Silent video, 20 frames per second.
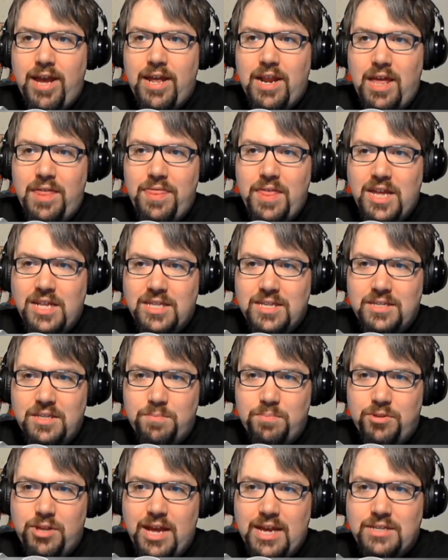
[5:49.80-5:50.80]
And I think this
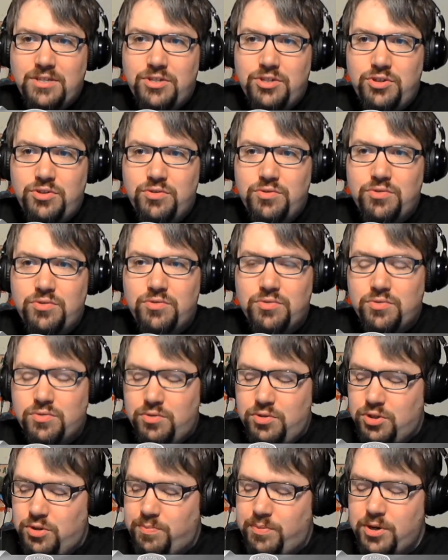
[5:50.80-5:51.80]
applies to
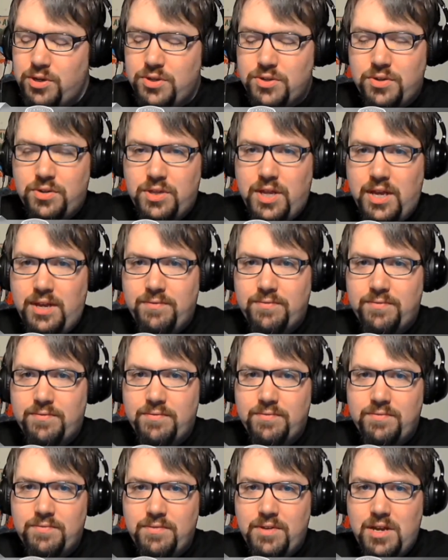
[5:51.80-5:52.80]
your personal
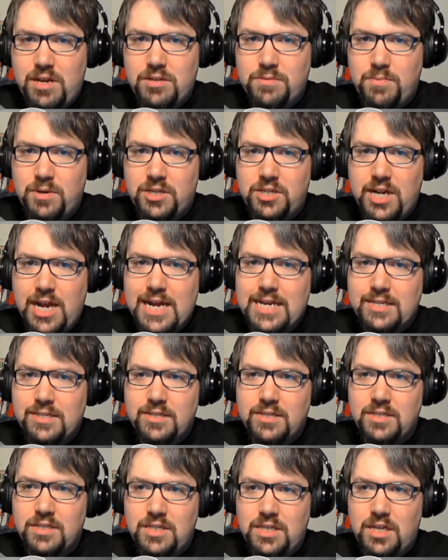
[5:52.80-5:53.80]
life as much
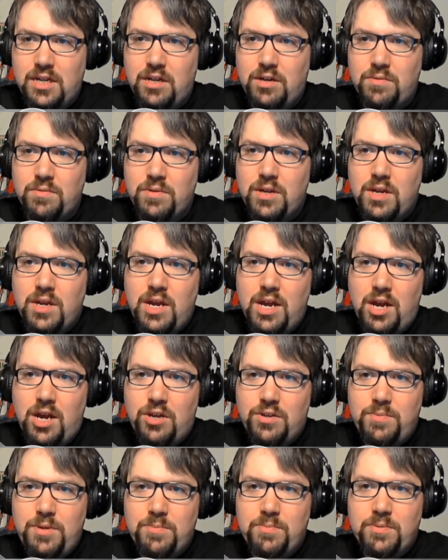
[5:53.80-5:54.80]
as you know.
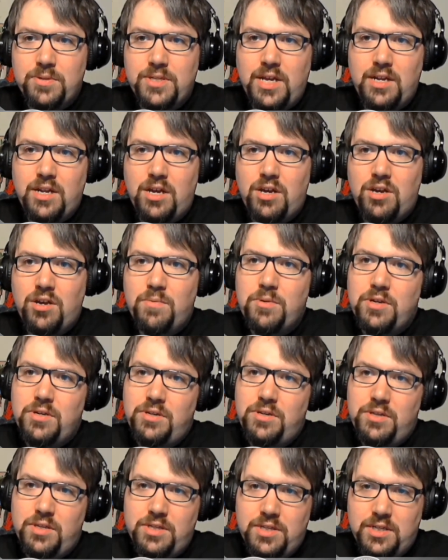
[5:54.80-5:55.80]
All the people saying, "Oh, I'm
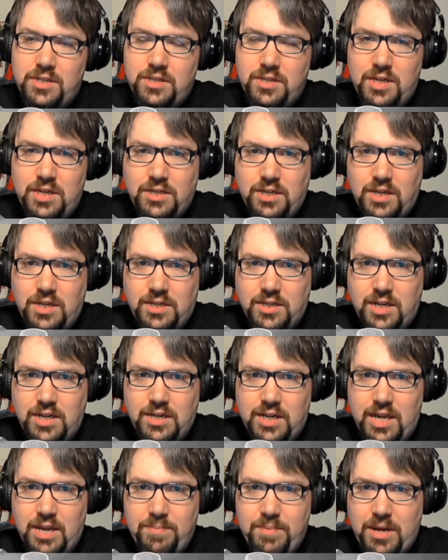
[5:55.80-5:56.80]
going to do this and and, and,
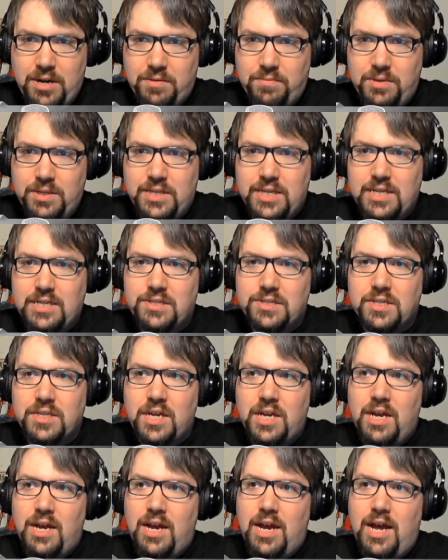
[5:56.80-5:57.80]
and get better with this."
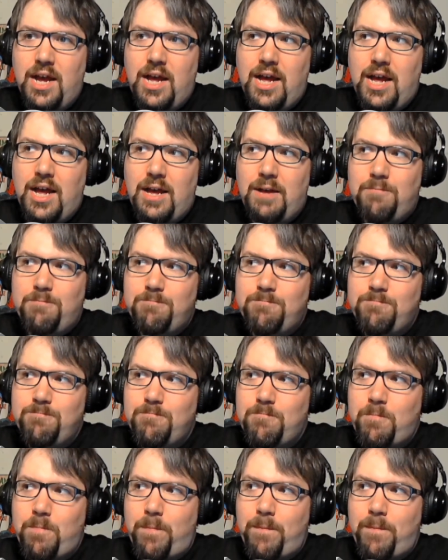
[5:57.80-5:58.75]
Um,